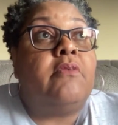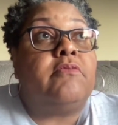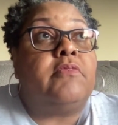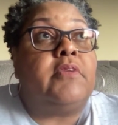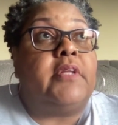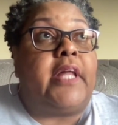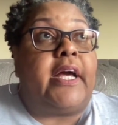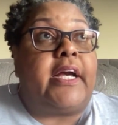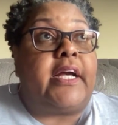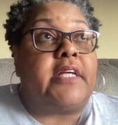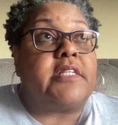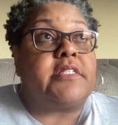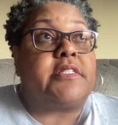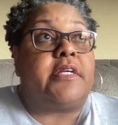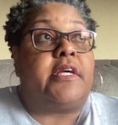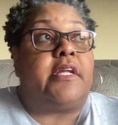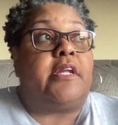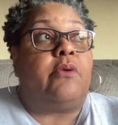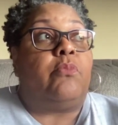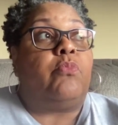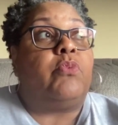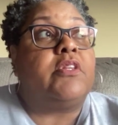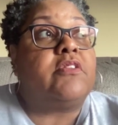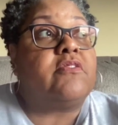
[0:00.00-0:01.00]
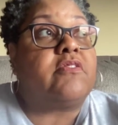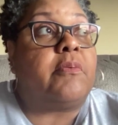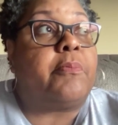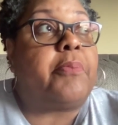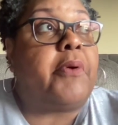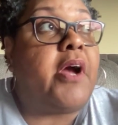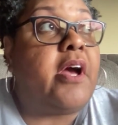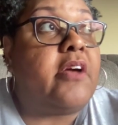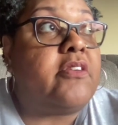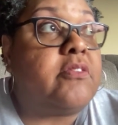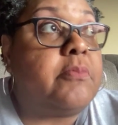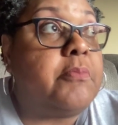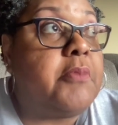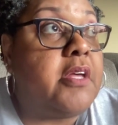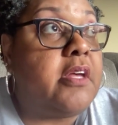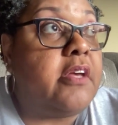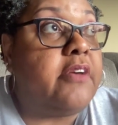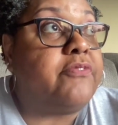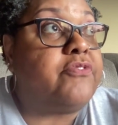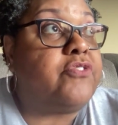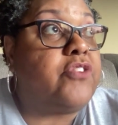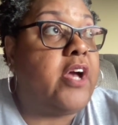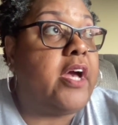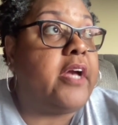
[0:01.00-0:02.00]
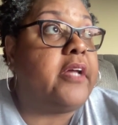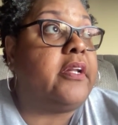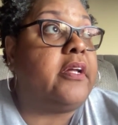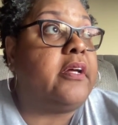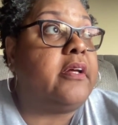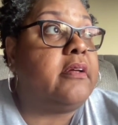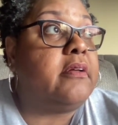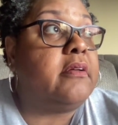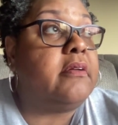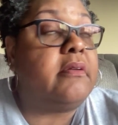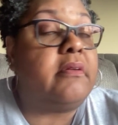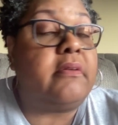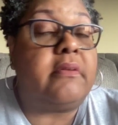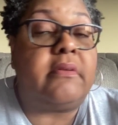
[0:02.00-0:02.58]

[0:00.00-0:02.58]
Like I said, it wouldn't surprise me if China